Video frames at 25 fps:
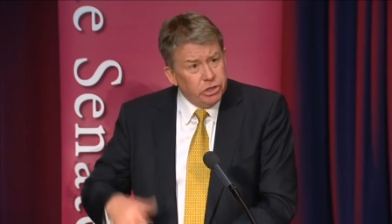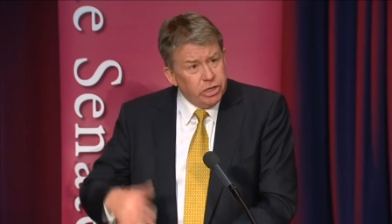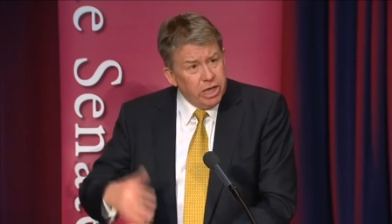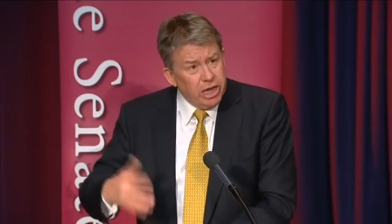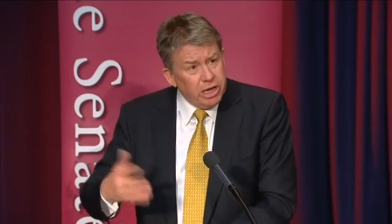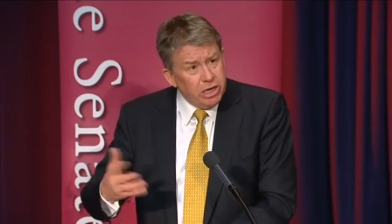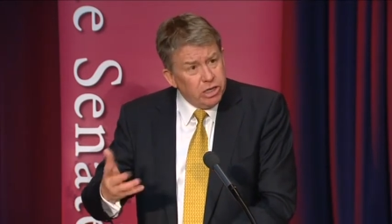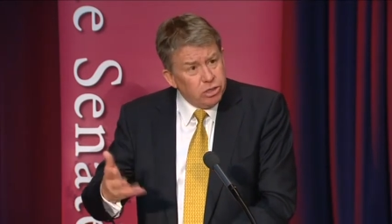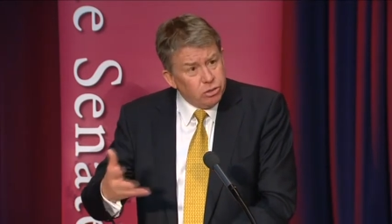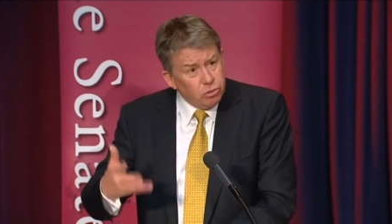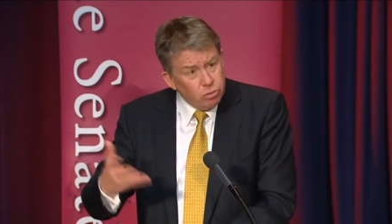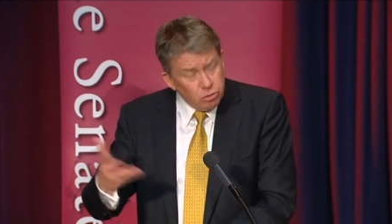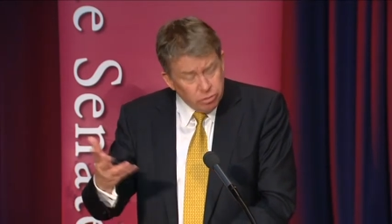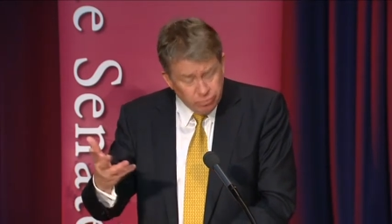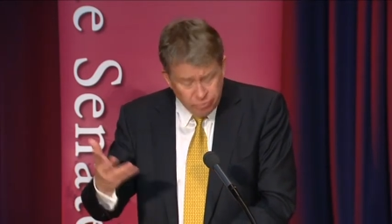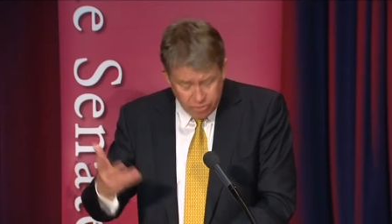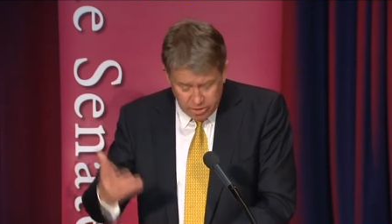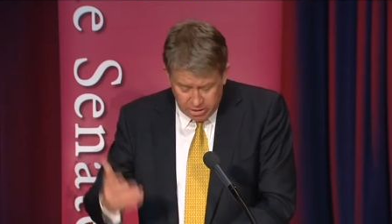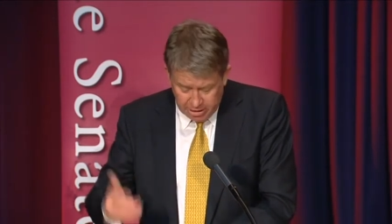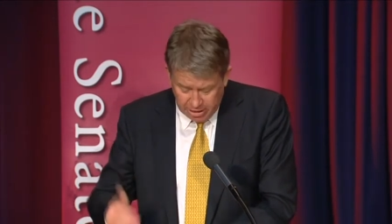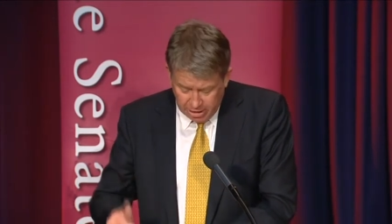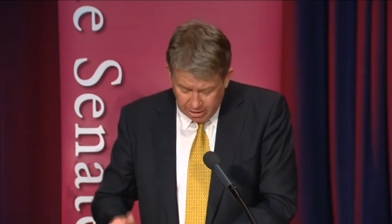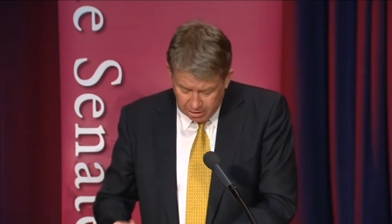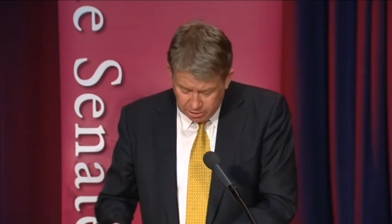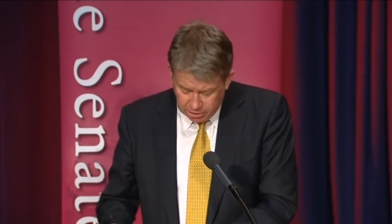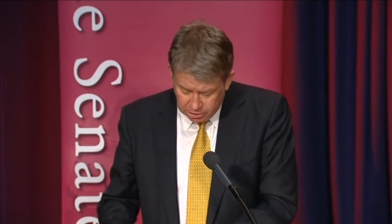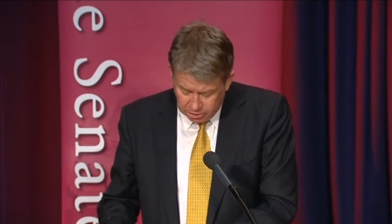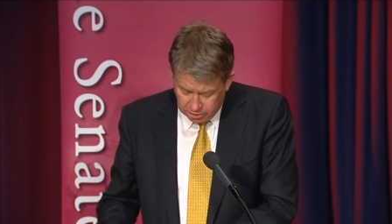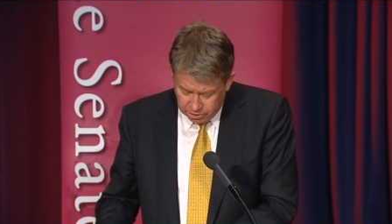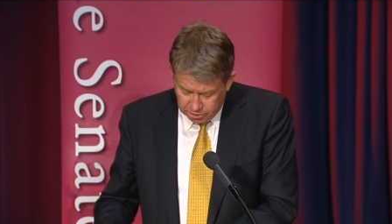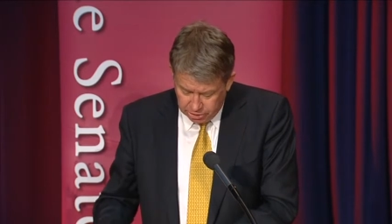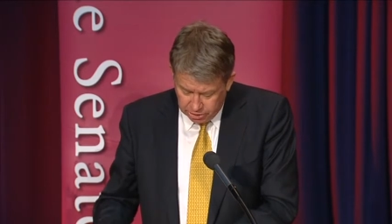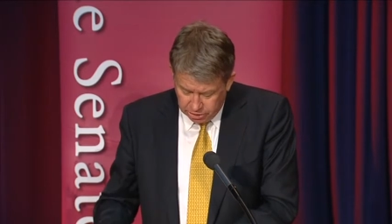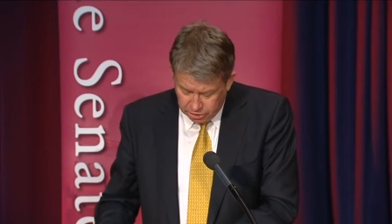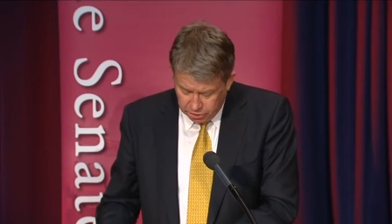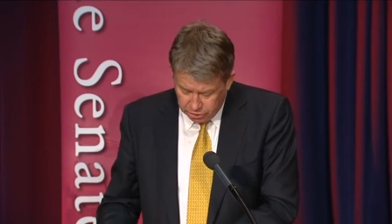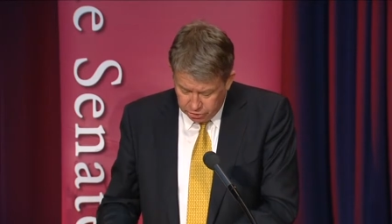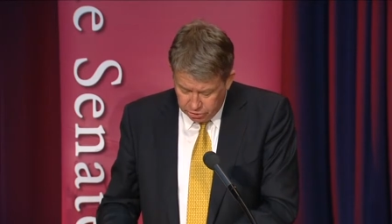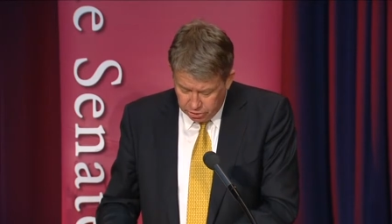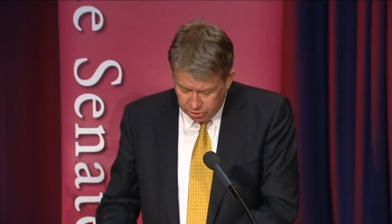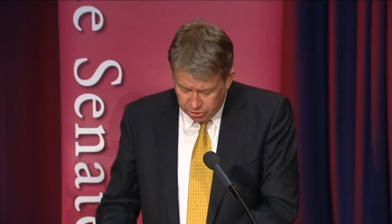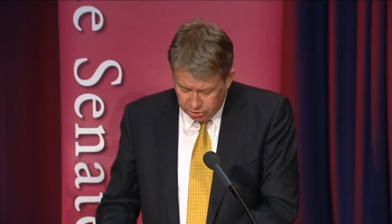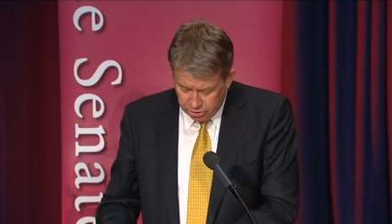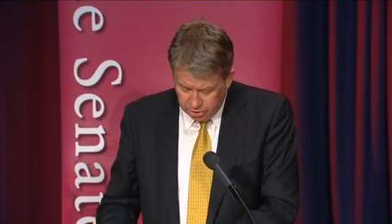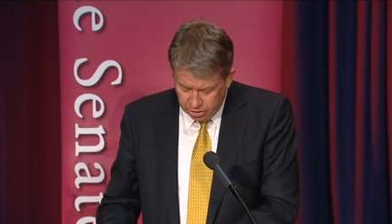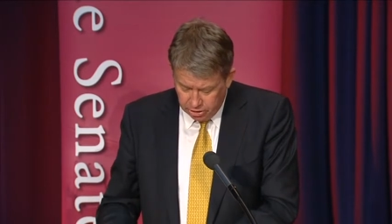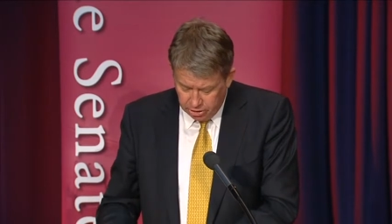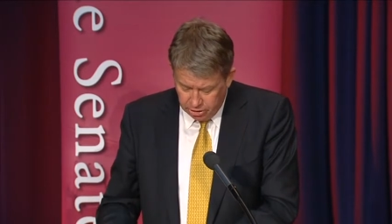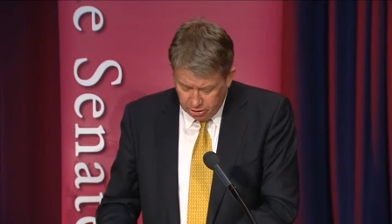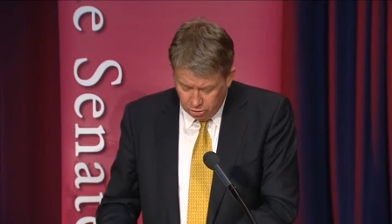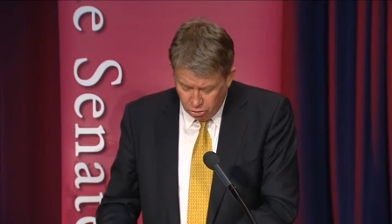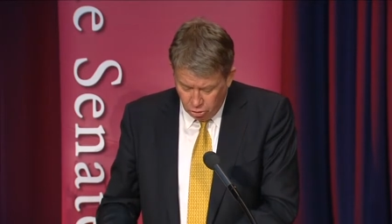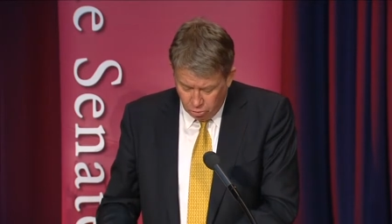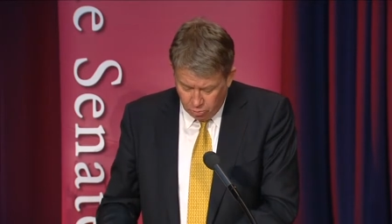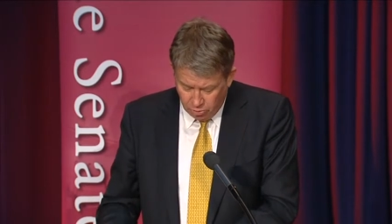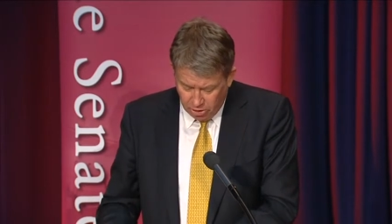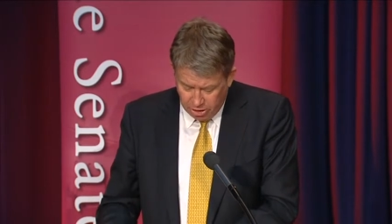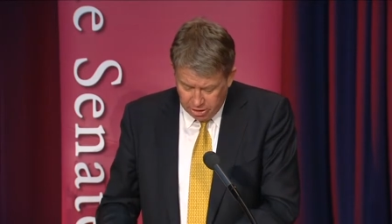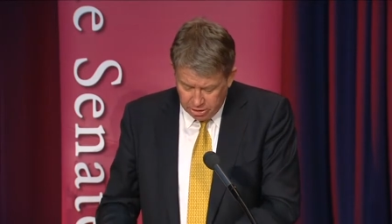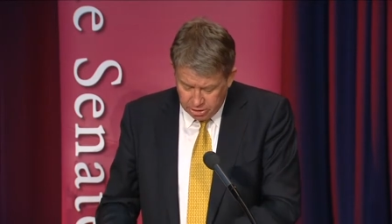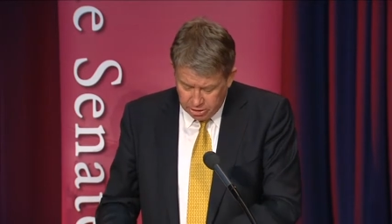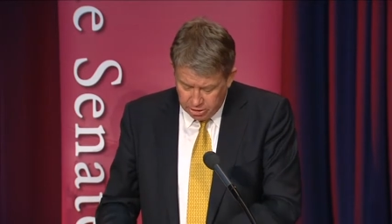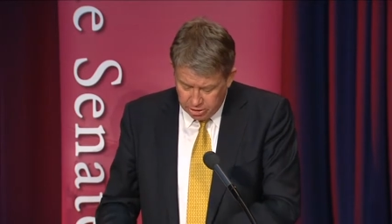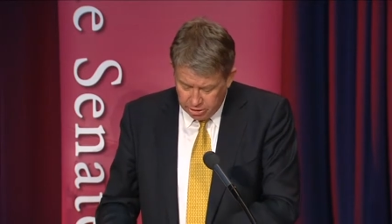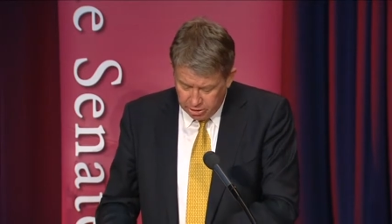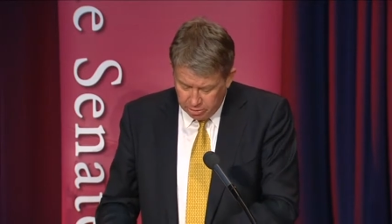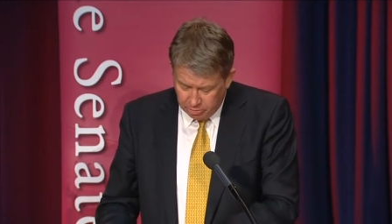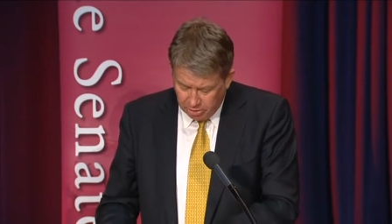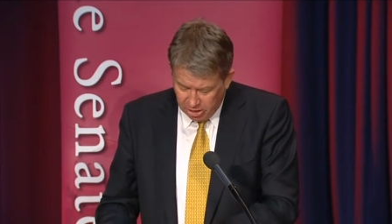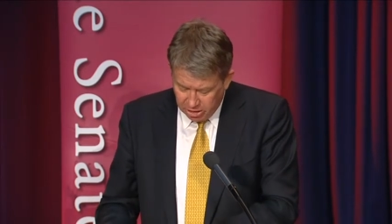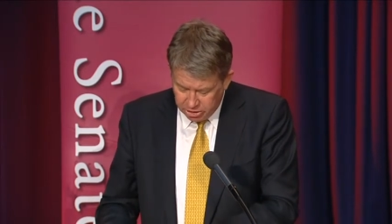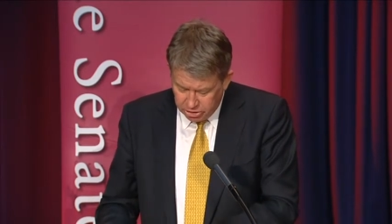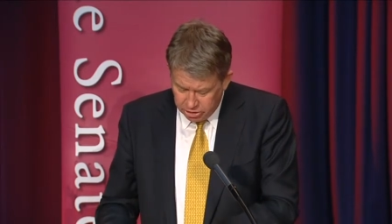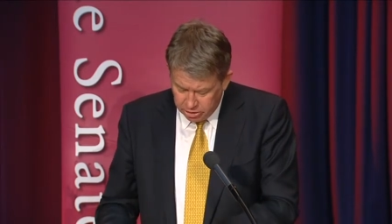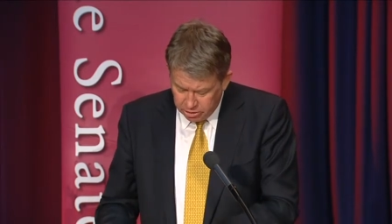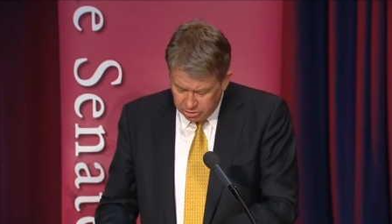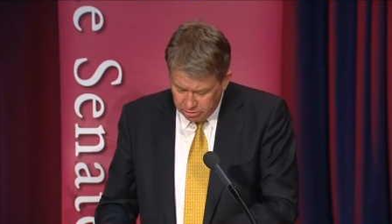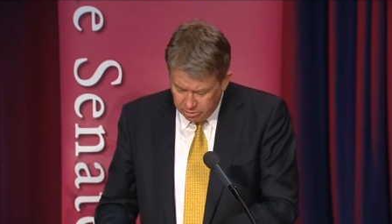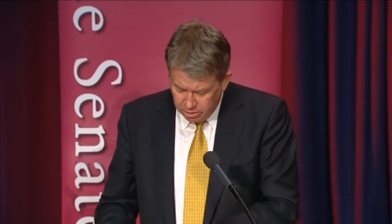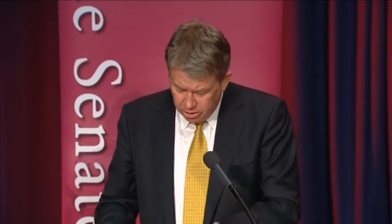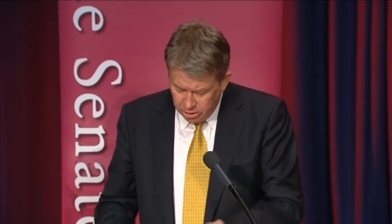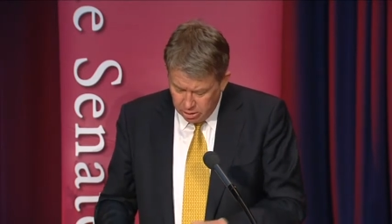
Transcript: that is all of the tax concessions that are incorporated in the budget.